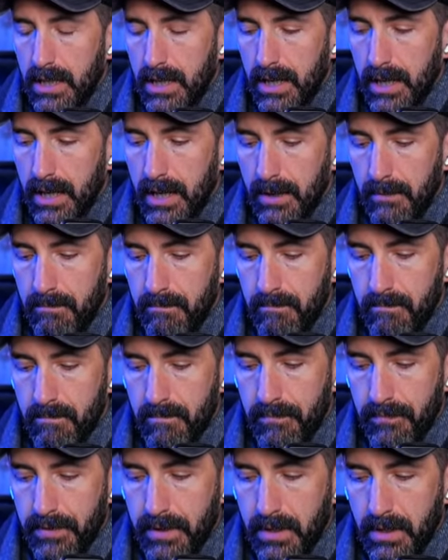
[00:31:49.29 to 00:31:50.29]
It
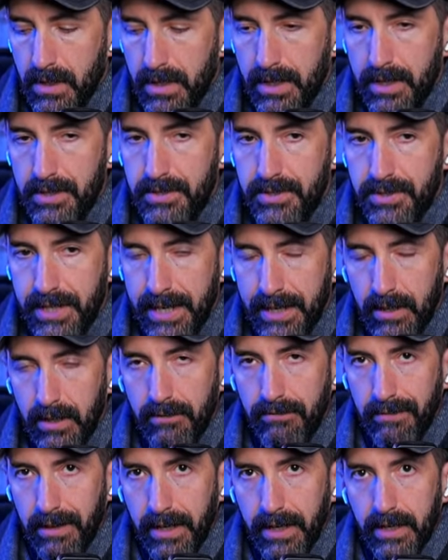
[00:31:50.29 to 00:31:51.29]
is
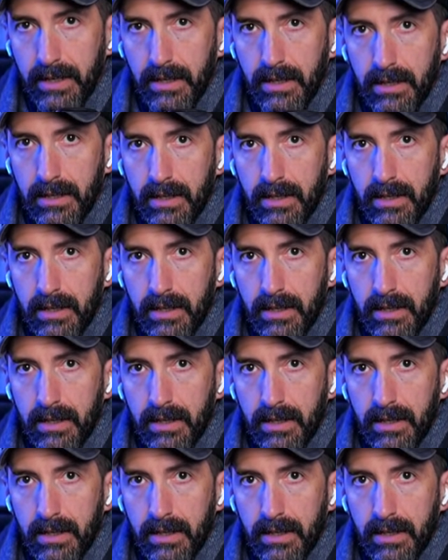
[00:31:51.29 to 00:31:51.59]
terrifying.